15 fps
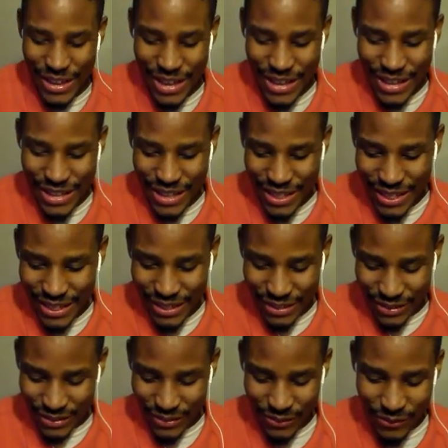pretty, confident before,
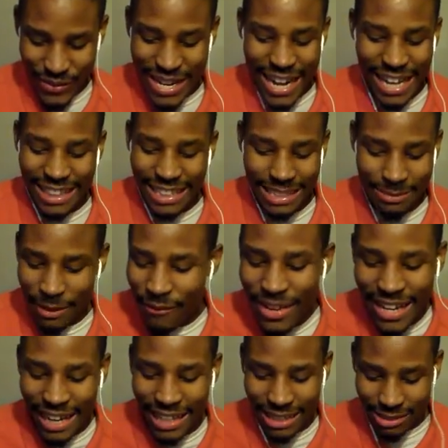but... We got this,
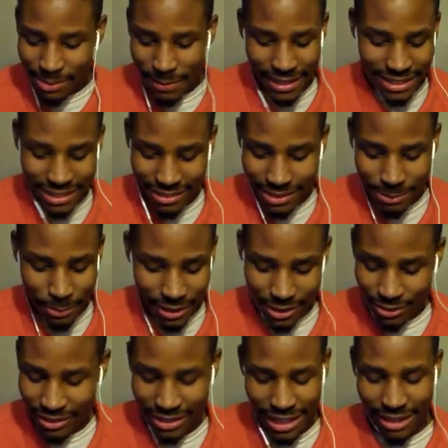man. We got this. We're about to show this
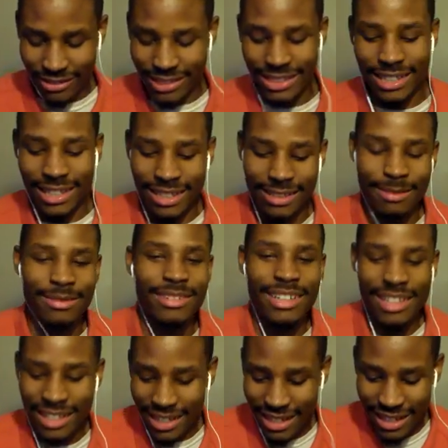boss run how it's done.
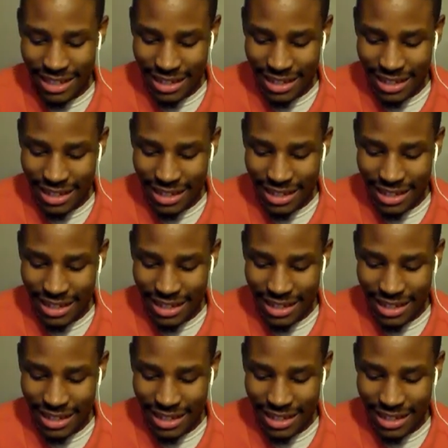Alright.